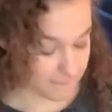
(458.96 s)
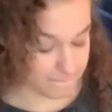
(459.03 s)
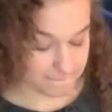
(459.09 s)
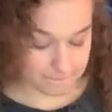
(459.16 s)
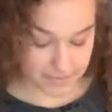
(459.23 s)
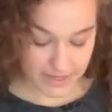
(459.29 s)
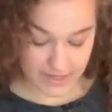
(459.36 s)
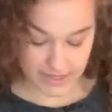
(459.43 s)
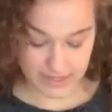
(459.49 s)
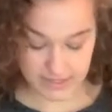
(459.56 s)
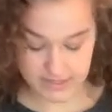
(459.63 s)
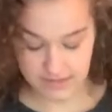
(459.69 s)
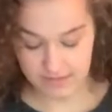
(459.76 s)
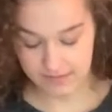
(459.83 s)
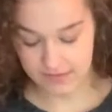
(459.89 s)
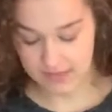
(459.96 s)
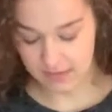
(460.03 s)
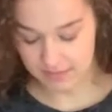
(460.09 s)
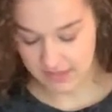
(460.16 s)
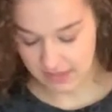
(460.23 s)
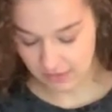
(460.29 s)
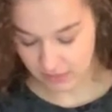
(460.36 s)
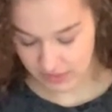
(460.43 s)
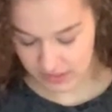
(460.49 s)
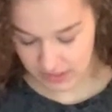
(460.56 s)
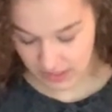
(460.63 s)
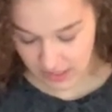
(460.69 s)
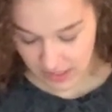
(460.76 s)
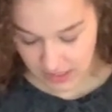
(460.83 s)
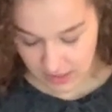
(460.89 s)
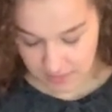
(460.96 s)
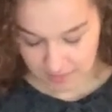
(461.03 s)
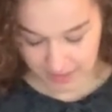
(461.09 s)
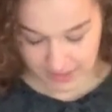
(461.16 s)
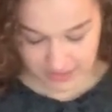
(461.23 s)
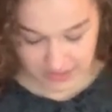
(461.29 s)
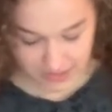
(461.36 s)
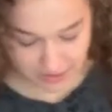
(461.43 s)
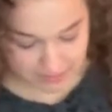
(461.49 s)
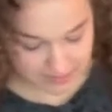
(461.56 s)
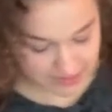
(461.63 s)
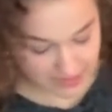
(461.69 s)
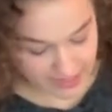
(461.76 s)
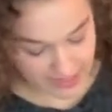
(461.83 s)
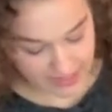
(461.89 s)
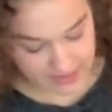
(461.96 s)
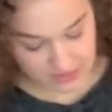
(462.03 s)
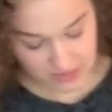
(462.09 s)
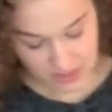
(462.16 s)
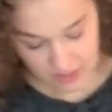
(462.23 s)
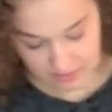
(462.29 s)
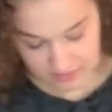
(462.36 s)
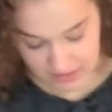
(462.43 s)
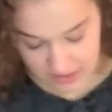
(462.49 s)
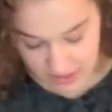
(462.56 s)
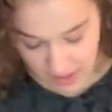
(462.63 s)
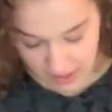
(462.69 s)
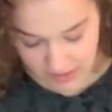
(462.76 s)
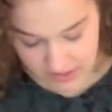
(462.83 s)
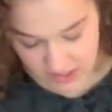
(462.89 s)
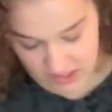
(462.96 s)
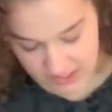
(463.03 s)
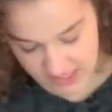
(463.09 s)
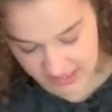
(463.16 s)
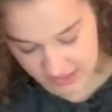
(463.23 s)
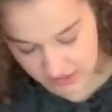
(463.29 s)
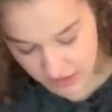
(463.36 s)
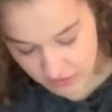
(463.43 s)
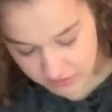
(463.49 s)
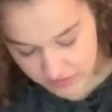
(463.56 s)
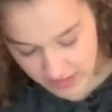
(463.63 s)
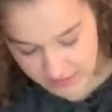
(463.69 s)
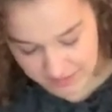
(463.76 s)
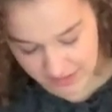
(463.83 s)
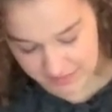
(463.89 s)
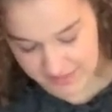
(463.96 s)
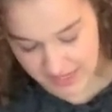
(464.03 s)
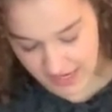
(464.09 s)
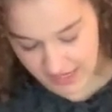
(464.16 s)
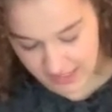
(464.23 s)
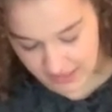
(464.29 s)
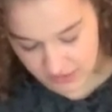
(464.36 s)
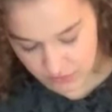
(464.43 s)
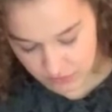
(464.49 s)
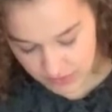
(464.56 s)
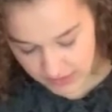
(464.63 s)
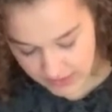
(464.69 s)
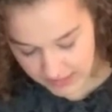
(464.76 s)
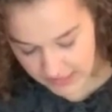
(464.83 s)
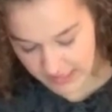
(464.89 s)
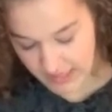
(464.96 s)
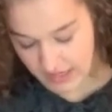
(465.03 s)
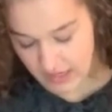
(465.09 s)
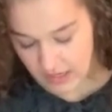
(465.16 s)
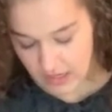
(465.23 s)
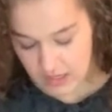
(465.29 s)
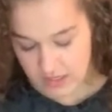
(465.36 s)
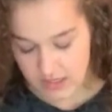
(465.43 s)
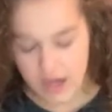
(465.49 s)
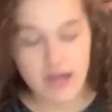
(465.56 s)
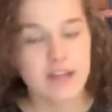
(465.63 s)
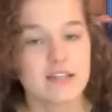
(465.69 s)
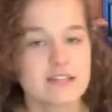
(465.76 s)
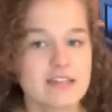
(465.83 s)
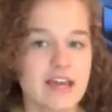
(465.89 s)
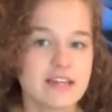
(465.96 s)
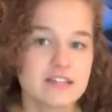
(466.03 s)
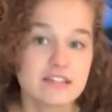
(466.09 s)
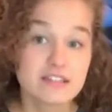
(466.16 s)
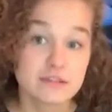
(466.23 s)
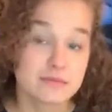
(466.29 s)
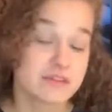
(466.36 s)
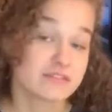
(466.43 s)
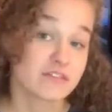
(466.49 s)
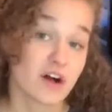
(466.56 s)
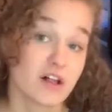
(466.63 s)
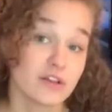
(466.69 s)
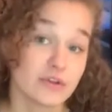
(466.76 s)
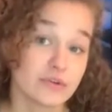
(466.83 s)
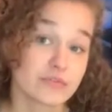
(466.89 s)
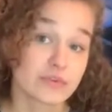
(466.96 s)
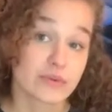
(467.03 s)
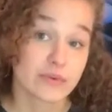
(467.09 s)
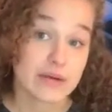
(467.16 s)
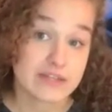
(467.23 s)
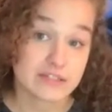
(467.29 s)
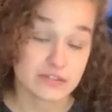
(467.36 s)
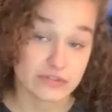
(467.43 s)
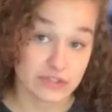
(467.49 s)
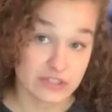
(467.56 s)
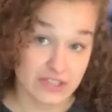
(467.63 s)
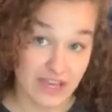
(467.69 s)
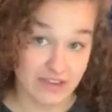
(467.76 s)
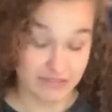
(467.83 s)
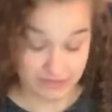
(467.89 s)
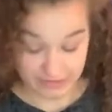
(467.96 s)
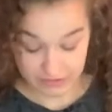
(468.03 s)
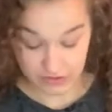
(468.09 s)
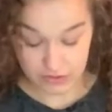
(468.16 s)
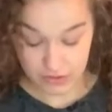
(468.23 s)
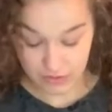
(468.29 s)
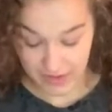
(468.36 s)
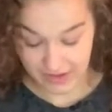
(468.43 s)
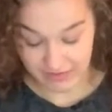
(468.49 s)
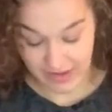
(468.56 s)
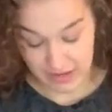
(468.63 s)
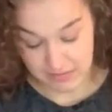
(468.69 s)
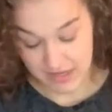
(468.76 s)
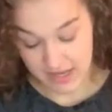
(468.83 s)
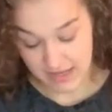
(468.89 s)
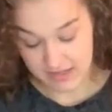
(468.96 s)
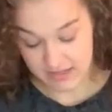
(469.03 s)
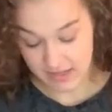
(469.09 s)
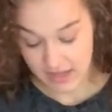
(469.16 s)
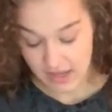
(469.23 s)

But something which might not be as common knowledge is that the low FODMAP diet is really not intended to be followed for the rest of your life. If you do have IBS,